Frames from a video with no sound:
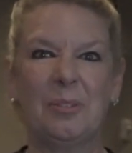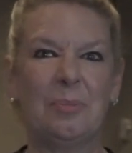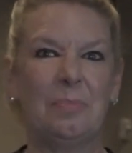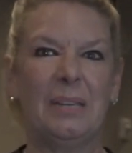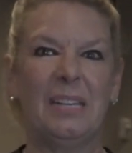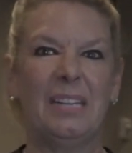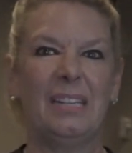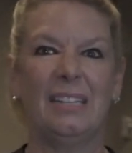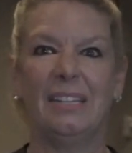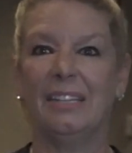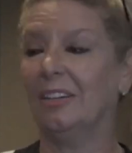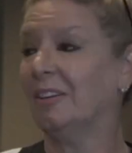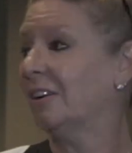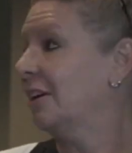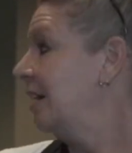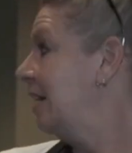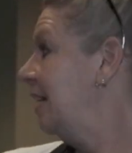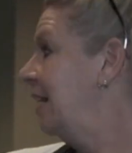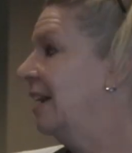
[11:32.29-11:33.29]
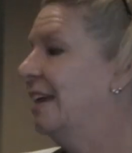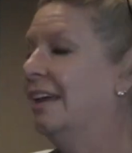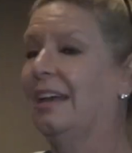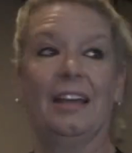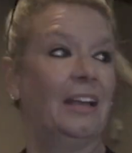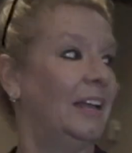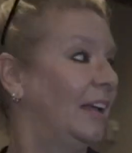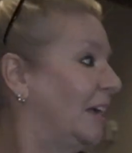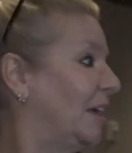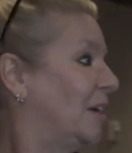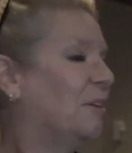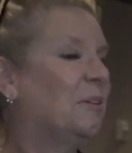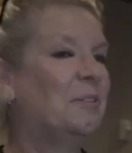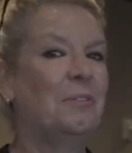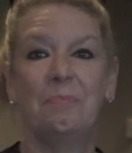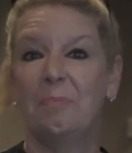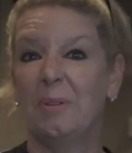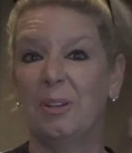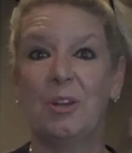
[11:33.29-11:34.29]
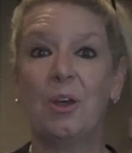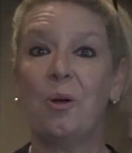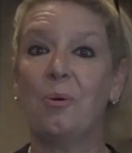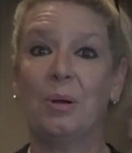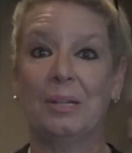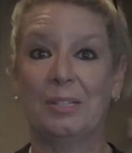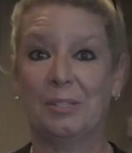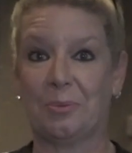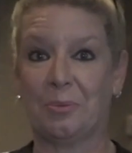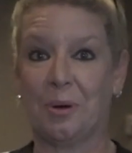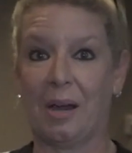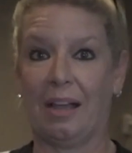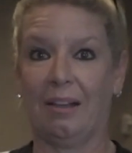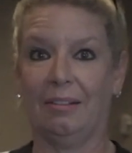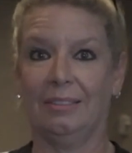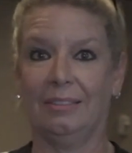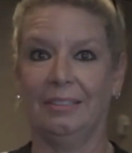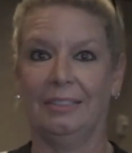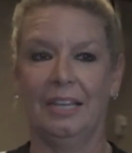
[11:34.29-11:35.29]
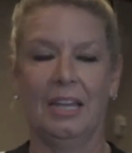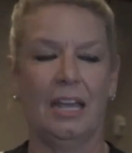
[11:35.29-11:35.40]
to be in here, but no one's around.